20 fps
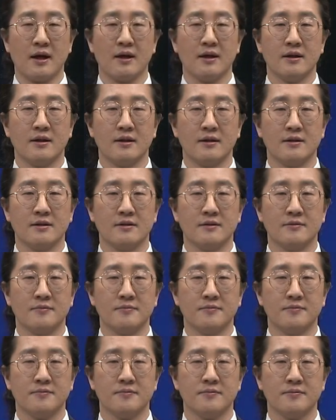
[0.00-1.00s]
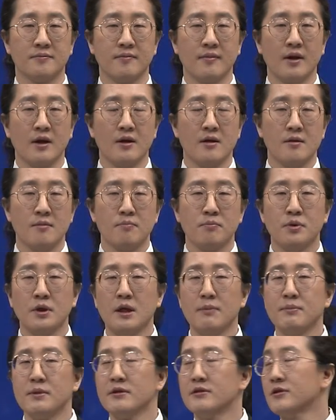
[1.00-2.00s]
Today I'm going to talk about
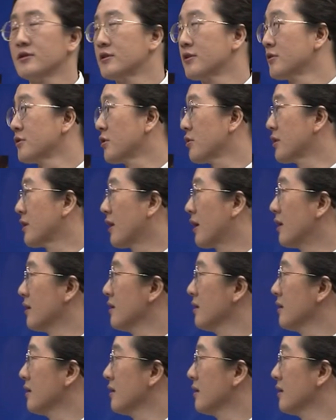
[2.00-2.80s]
flapless surgery.